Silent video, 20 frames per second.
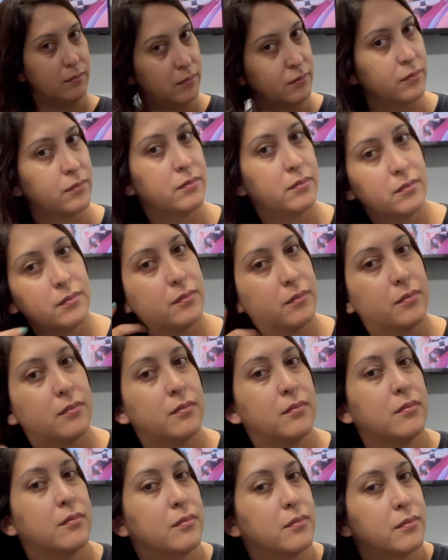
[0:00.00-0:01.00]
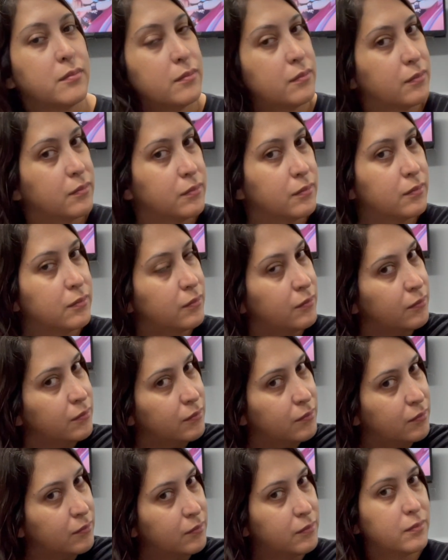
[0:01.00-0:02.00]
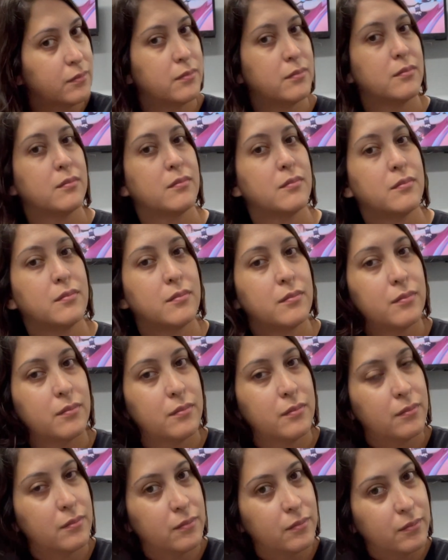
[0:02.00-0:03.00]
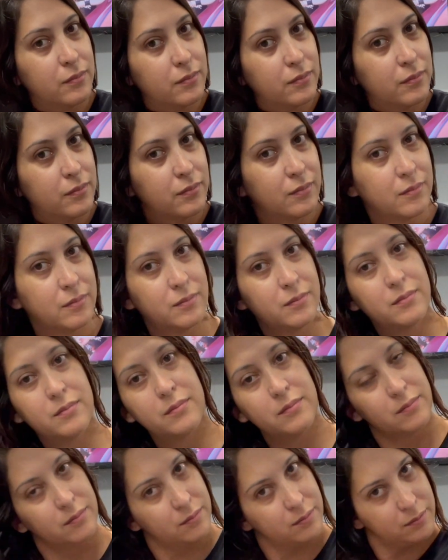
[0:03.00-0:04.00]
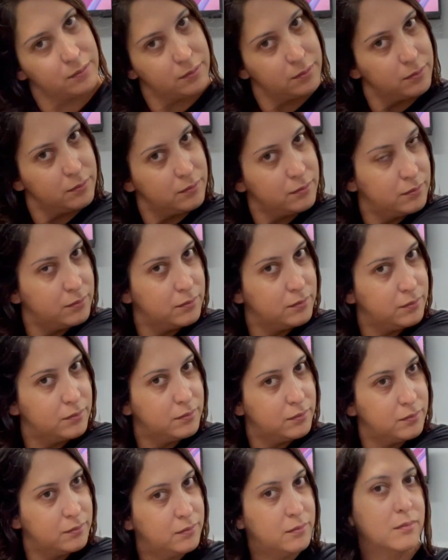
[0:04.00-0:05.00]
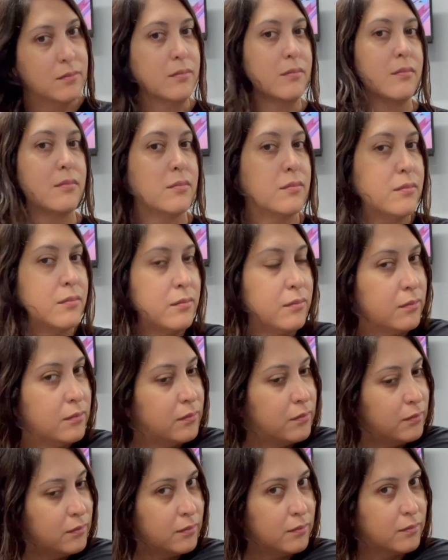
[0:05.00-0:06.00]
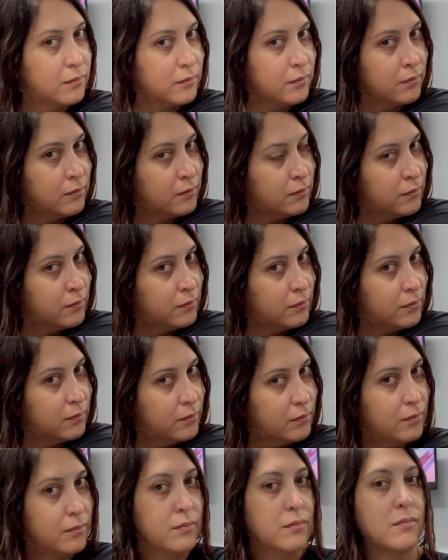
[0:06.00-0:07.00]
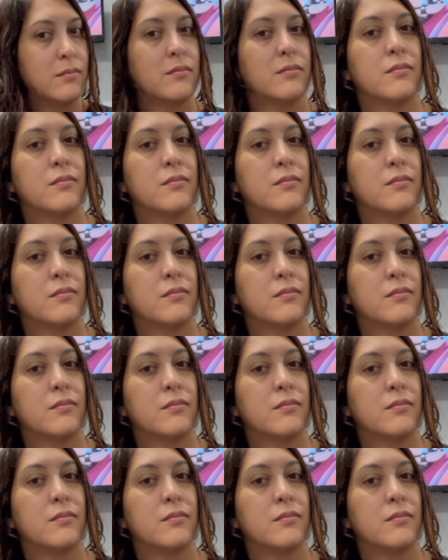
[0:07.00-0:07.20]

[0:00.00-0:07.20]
(no one is talking)